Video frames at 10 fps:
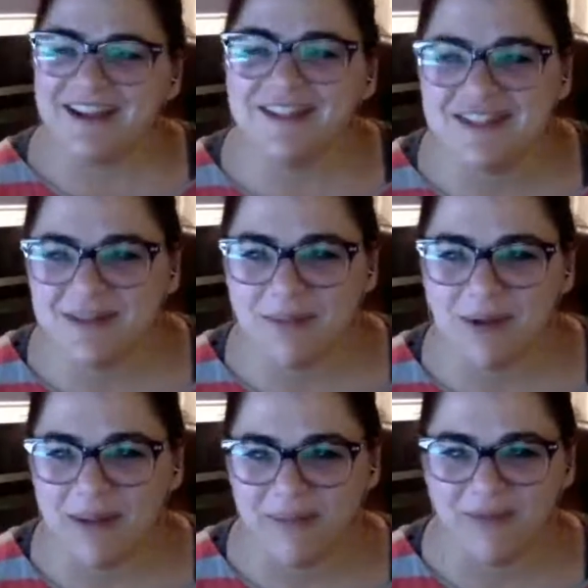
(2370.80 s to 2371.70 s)
it's the
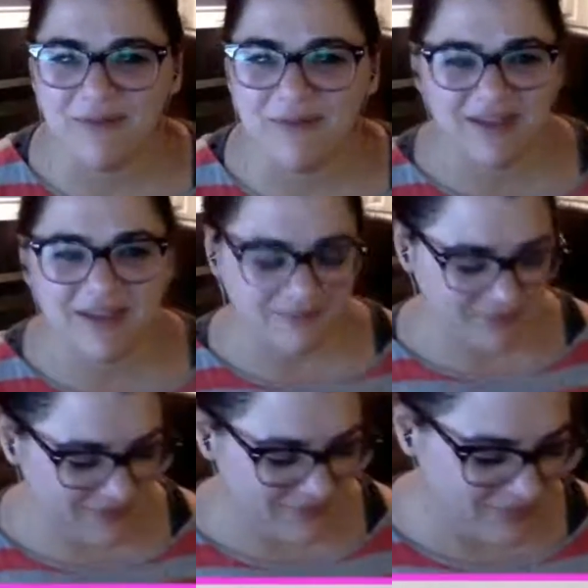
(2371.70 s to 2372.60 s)
problem of being
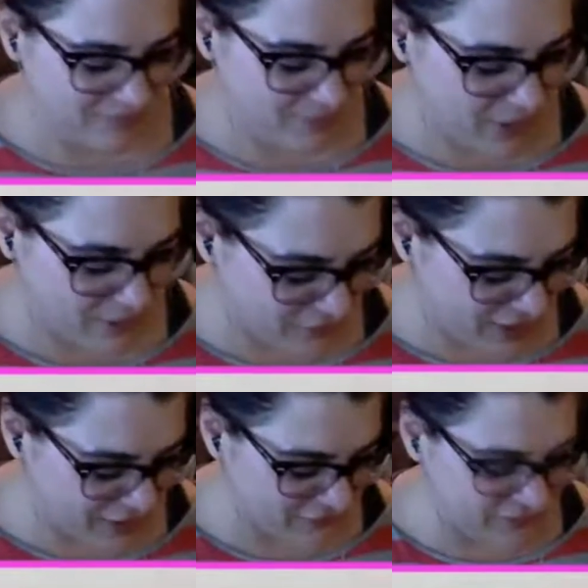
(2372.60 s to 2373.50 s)
part
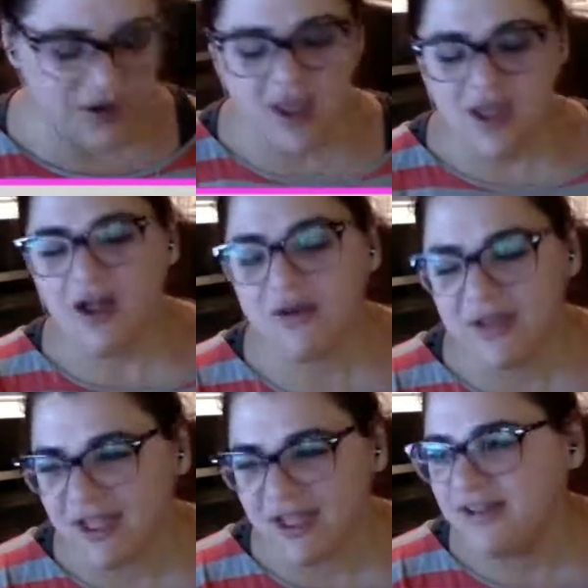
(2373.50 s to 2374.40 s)
Francophone.
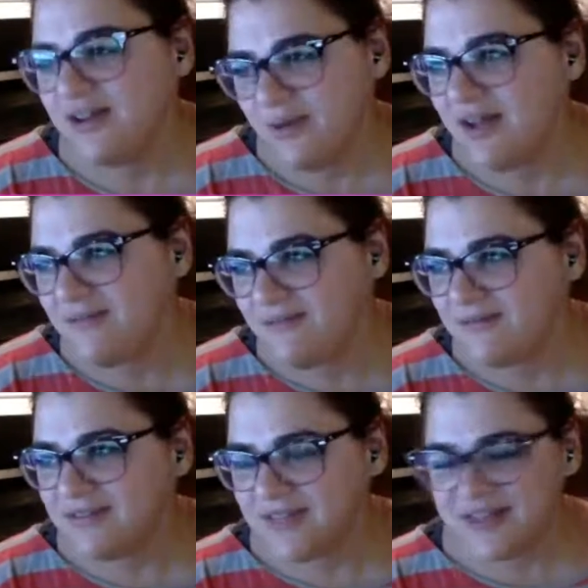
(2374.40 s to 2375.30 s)
Okay, well,
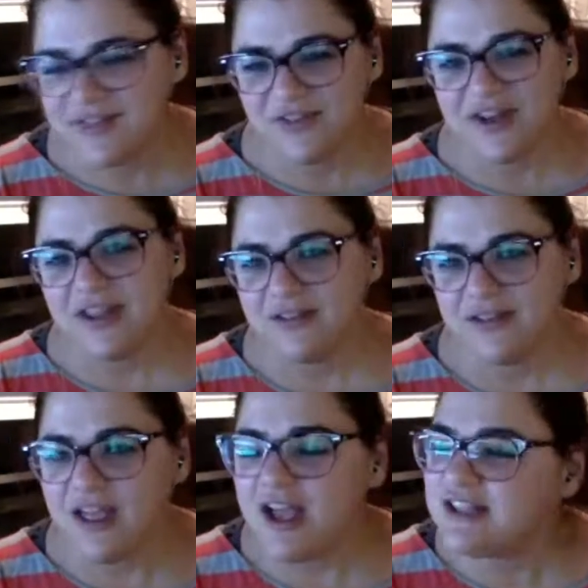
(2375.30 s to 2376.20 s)
that's funny.
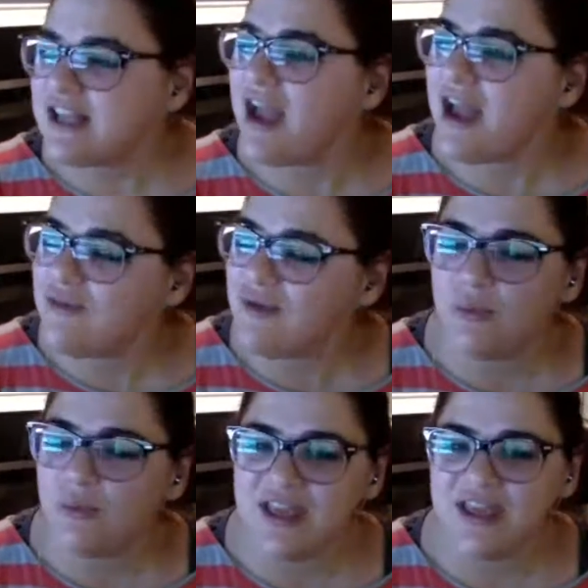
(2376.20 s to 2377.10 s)
Because I had read a
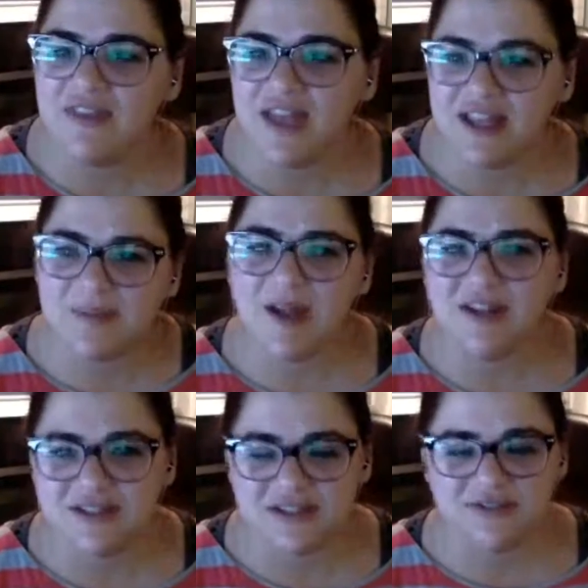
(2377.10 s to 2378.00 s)
wiki and they had spelled it
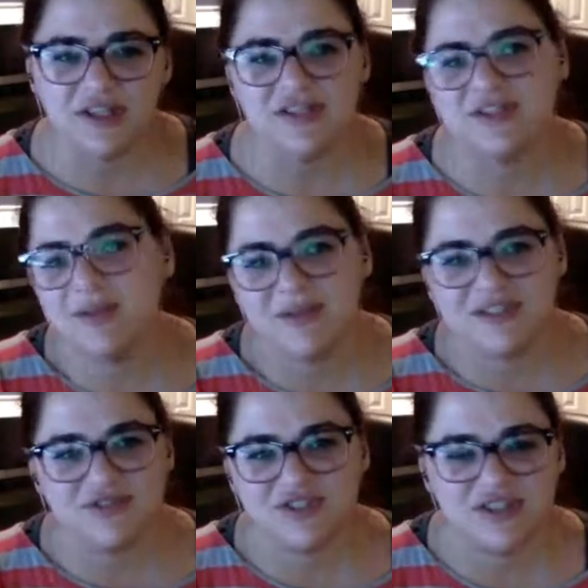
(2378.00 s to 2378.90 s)
differently, so they must have
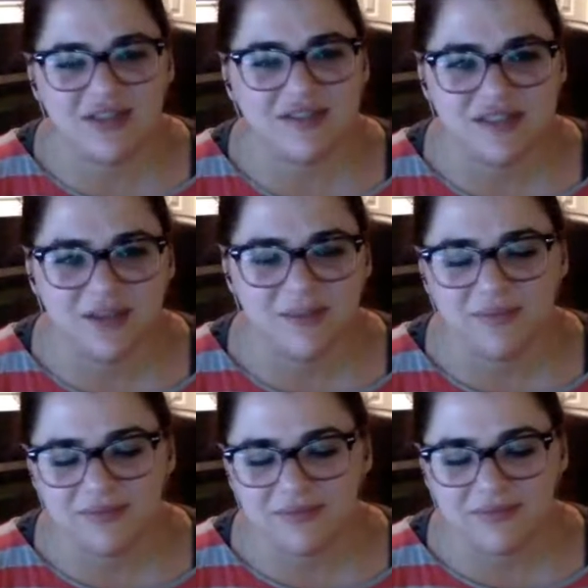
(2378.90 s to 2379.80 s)
just had the same
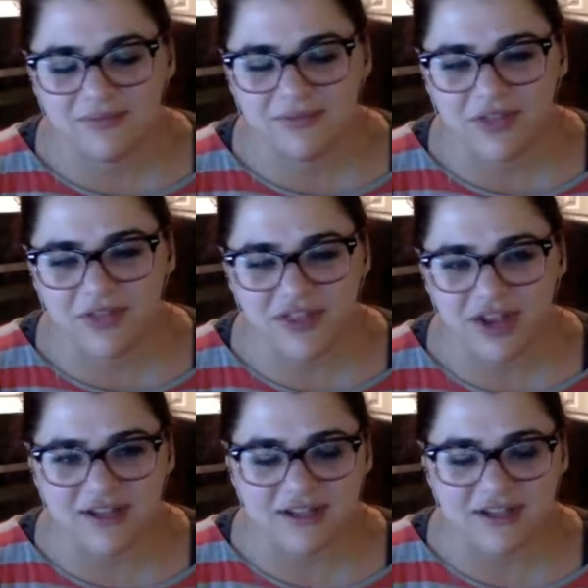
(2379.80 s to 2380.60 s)
thought that I did.